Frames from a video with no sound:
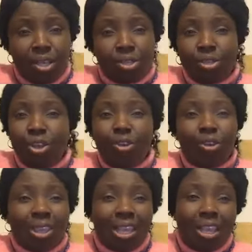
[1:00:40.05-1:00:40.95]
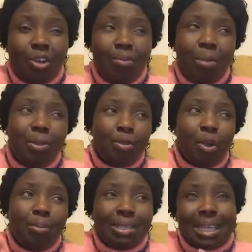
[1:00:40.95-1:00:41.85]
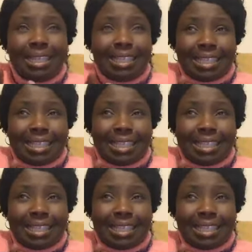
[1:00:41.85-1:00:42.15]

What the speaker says: So don't go thinking, oh, maybe you committed a